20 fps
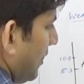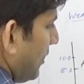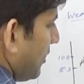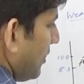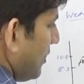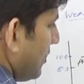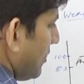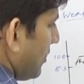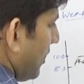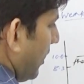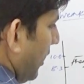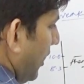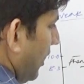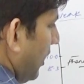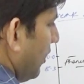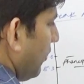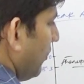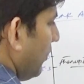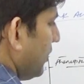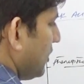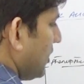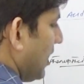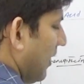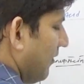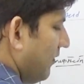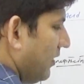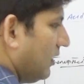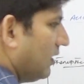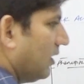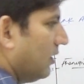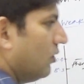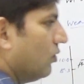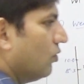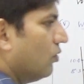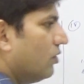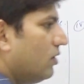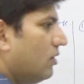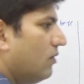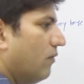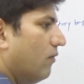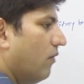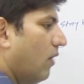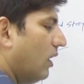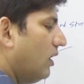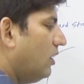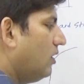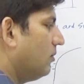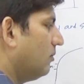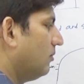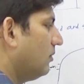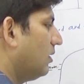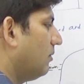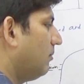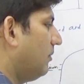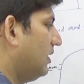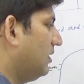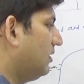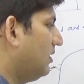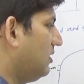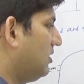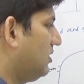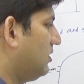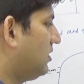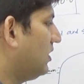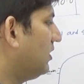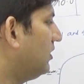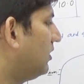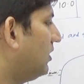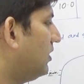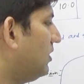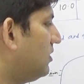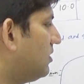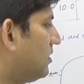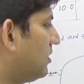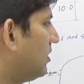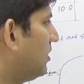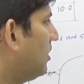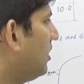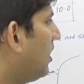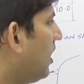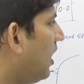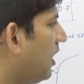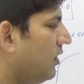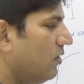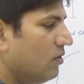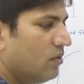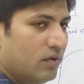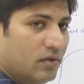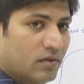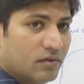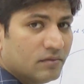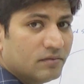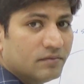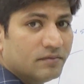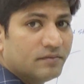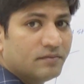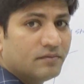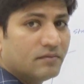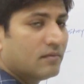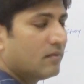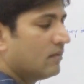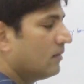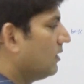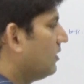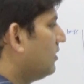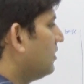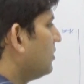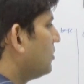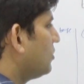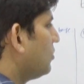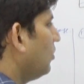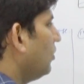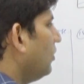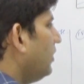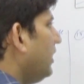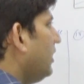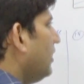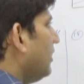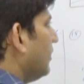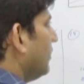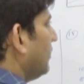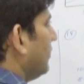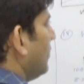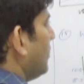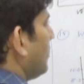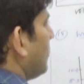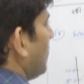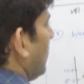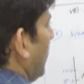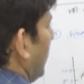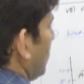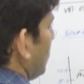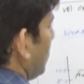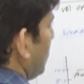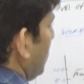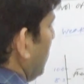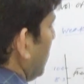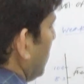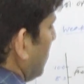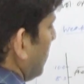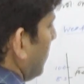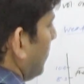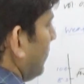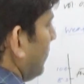contains the NaOH having the known volume but the strength is unknown. Slowly this HCl,